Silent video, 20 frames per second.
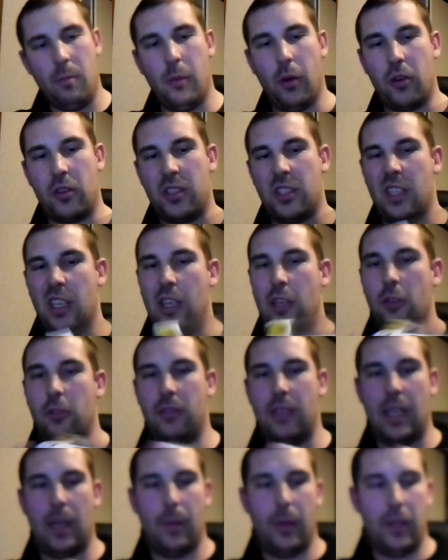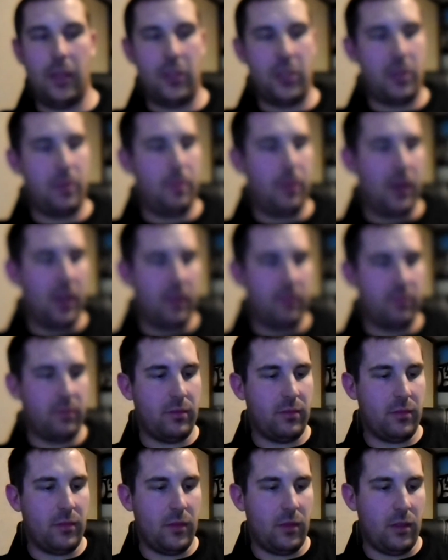Box is a little damaged, but,
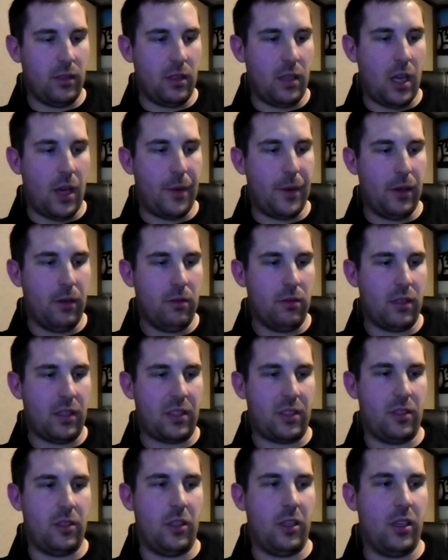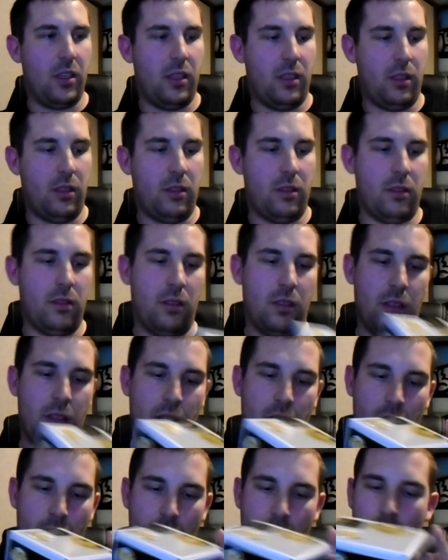oh well, that's not
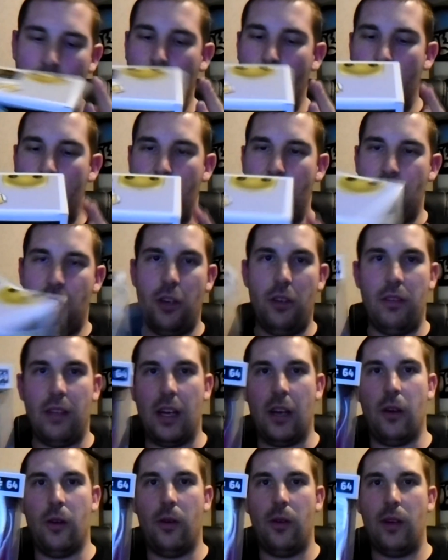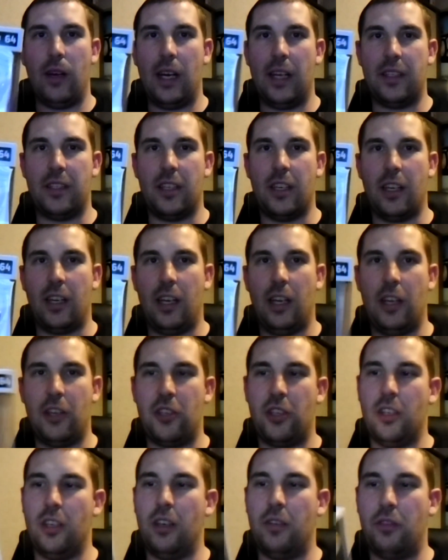a issue. That'll add to the
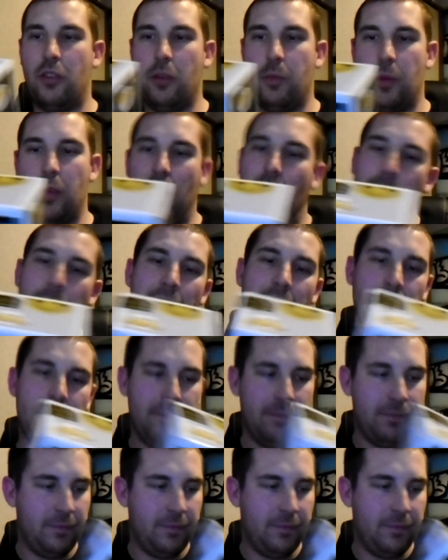collection that I've got behind me.